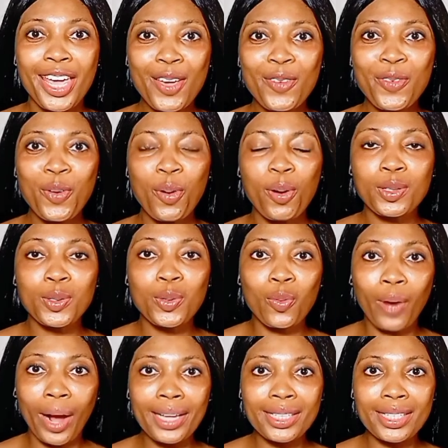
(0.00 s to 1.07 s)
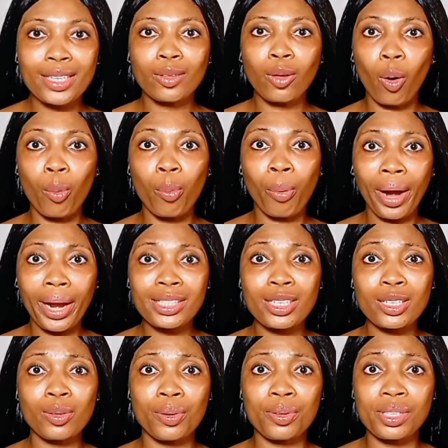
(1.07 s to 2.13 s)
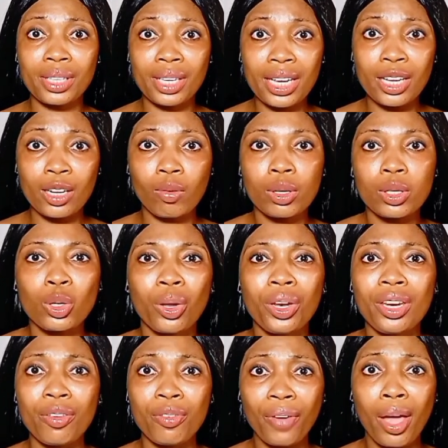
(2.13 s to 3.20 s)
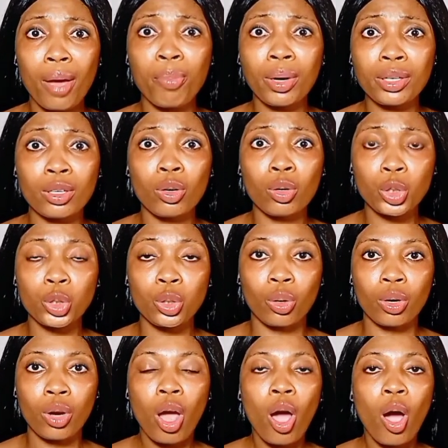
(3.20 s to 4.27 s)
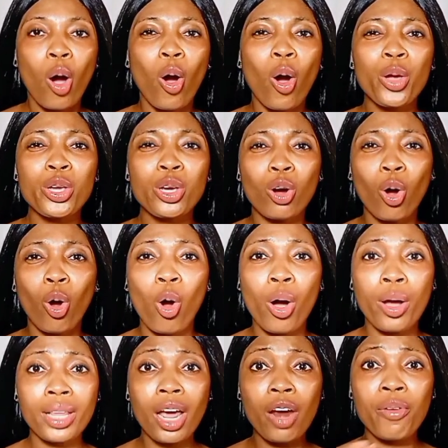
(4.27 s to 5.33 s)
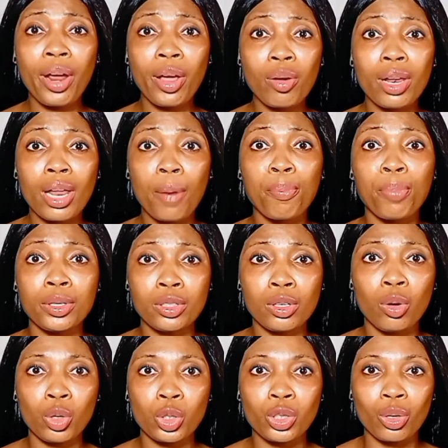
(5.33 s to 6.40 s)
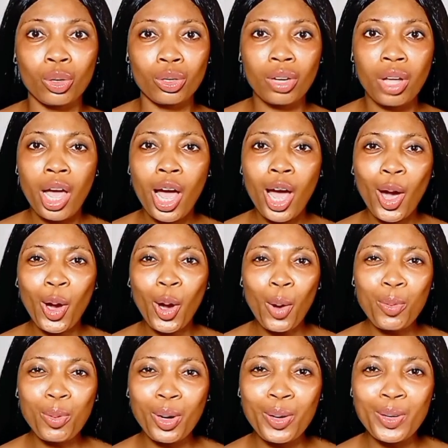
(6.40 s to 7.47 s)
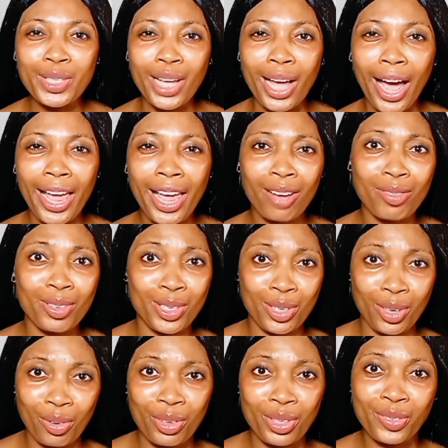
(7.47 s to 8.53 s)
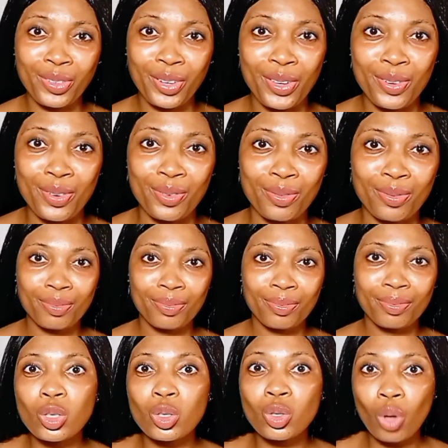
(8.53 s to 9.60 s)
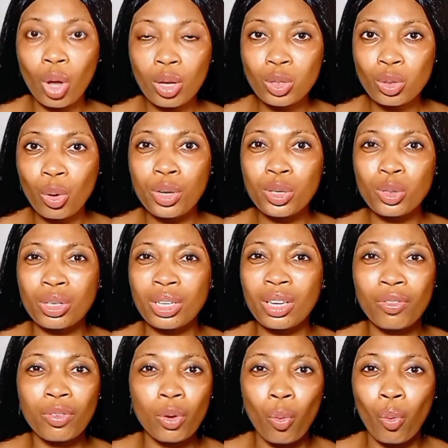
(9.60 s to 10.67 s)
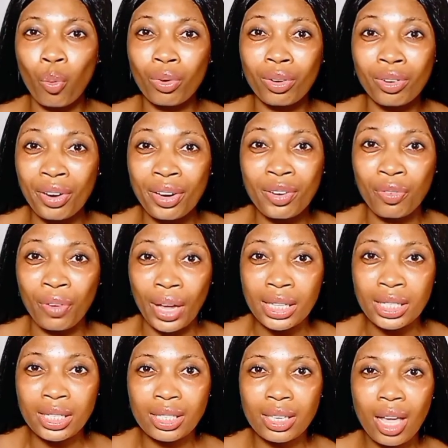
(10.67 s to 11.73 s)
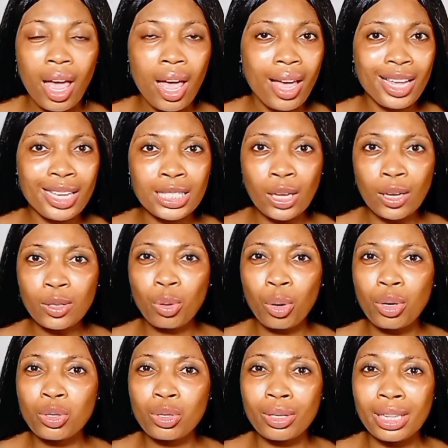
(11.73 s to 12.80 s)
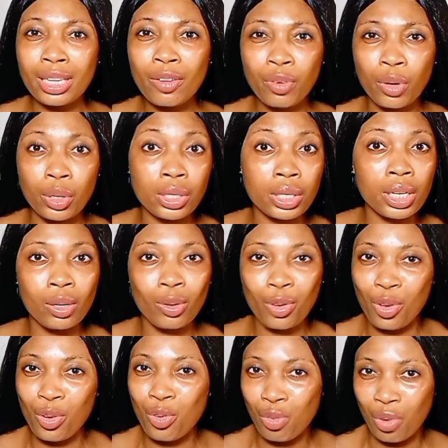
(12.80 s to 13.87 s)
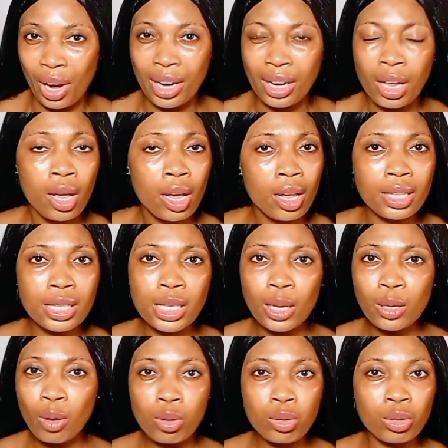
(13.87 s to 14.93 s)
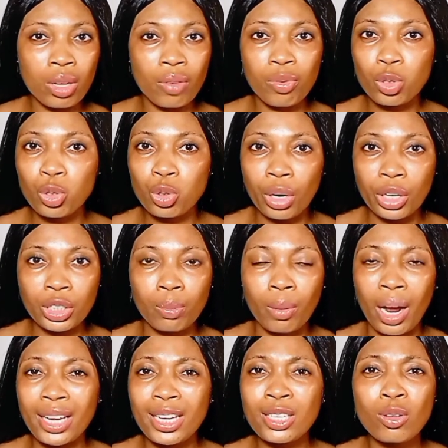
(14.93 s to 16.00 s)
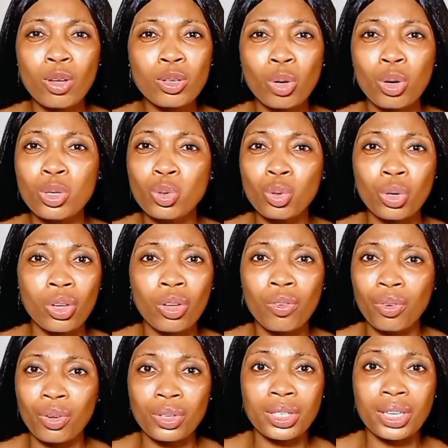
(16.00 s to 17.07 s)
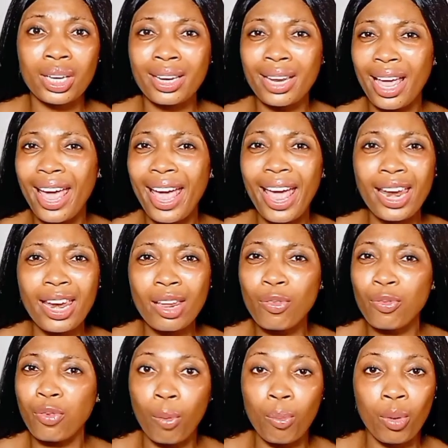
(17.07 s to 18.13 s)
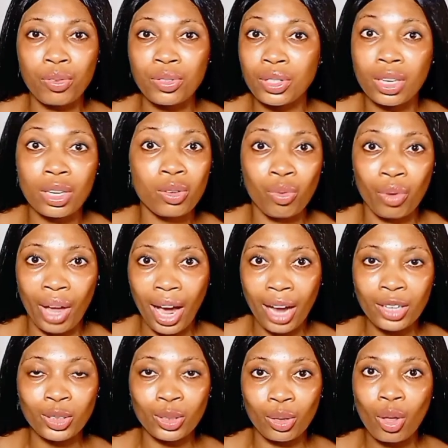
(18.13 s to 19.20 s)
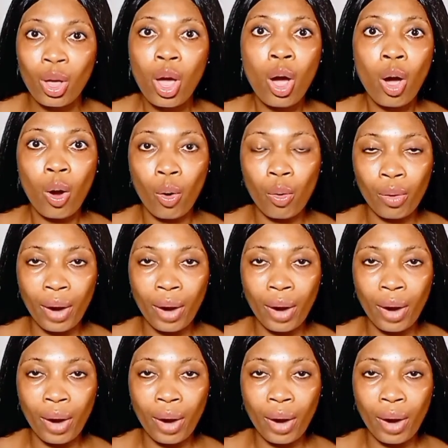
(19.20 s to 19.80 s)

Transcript: if you want to whiten or brighten your skin with your Nivea body lotion or your other regular body lotion, come closer. I have a secret for you. It's not going to give you green veins. It's not going to leave your skin looking red. It's not going to give you stretch mark. It's not going to give your skin any form of skin reaction. All